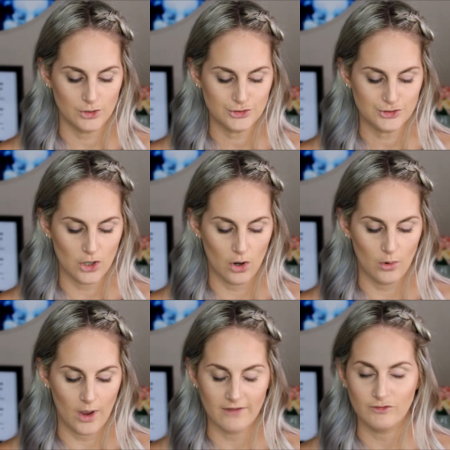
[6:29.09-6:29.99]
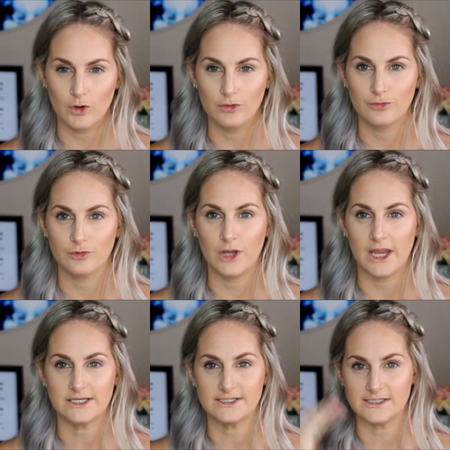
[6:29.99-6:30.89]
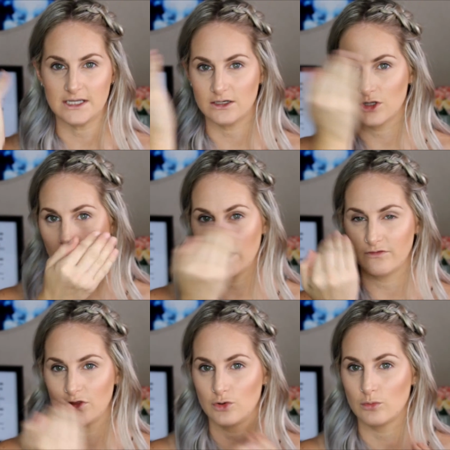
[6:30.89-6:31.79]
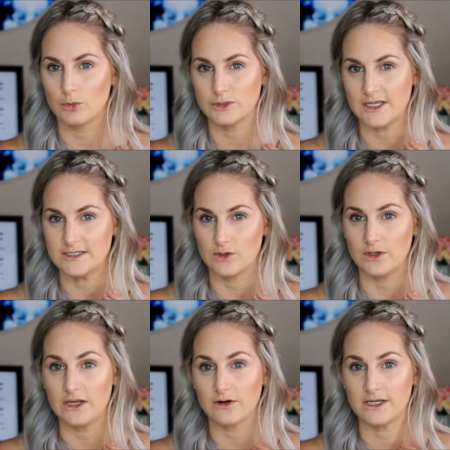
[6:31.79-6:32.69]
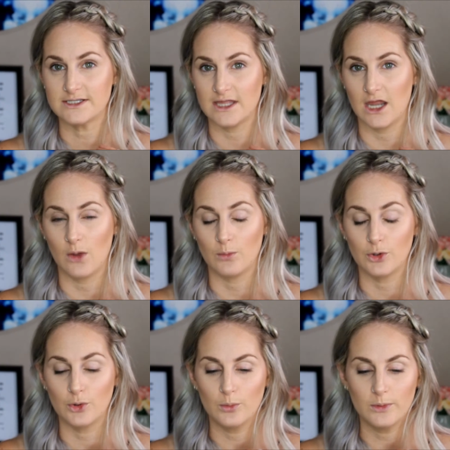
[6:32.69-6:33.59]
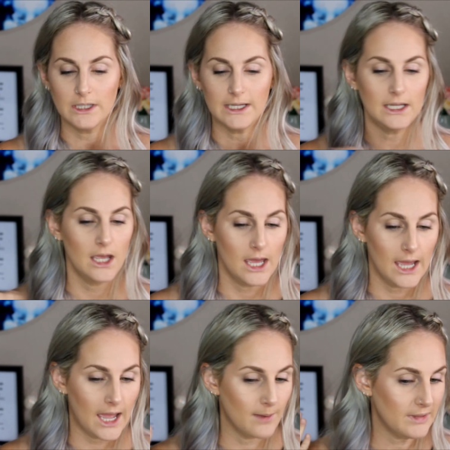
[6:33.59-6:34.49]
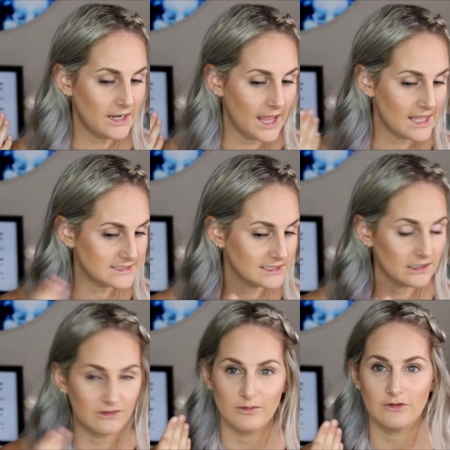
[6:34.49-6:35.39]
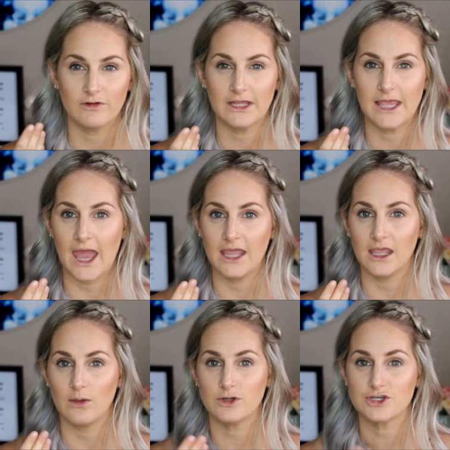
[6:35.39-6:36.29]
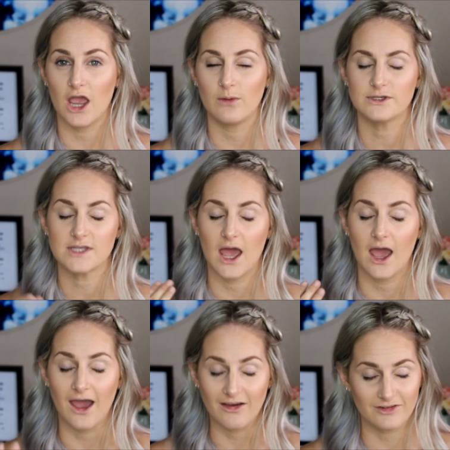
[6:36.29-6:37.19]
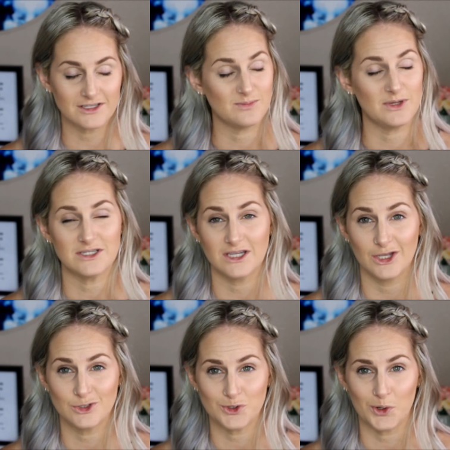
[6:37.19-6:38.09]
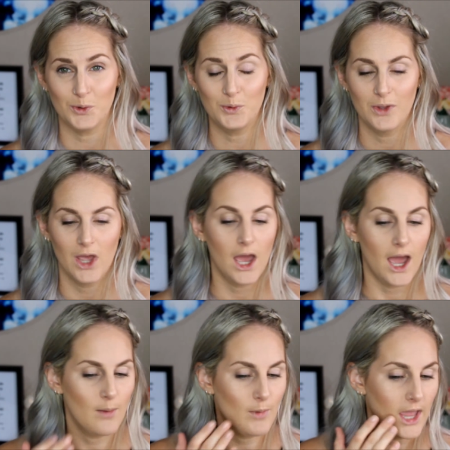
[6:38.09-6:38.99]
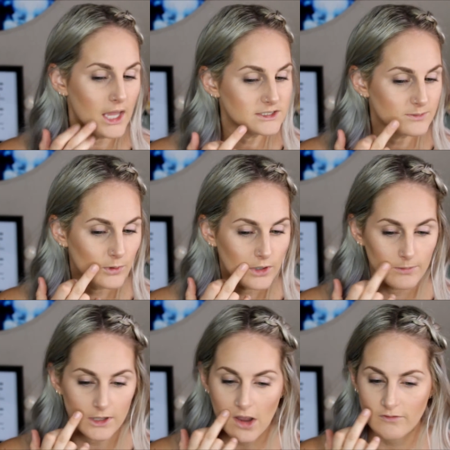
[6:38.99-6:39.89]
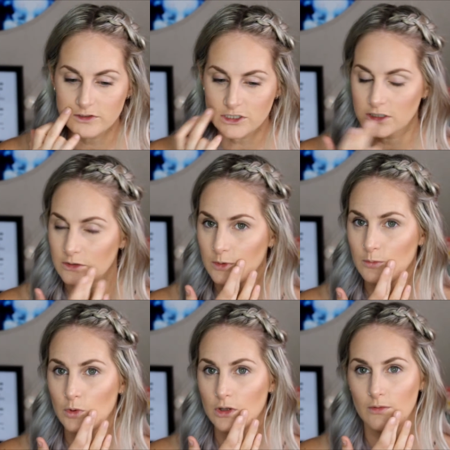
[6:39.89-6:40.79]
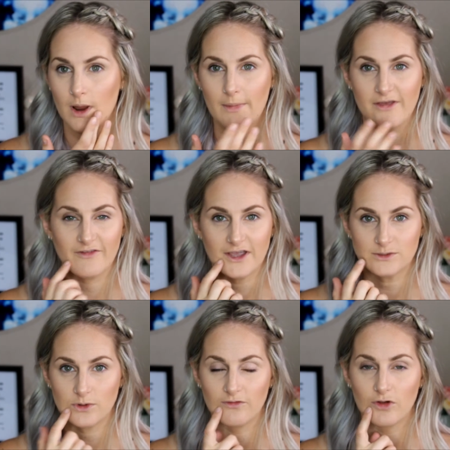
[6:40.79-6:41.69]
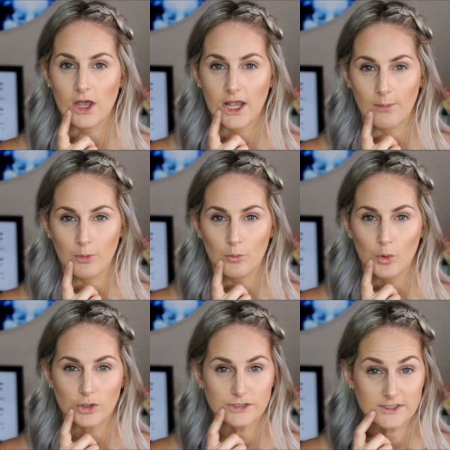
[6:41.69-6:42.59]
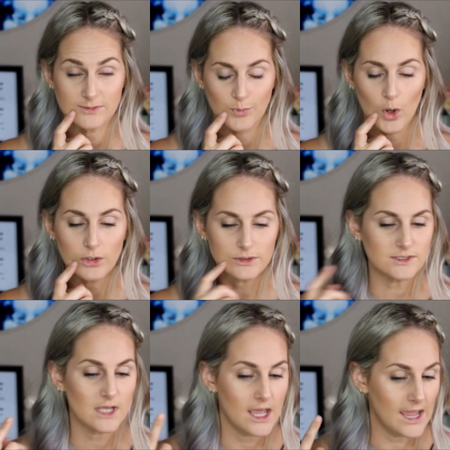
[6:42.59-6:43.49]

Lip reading: So I've gone through and set kind of the normal T-zone areas that I would normally. It hasn't left me really cakey, which I was half expecting it to. I had to build up the coverage a little bit more around my face where I've got a couple more spots,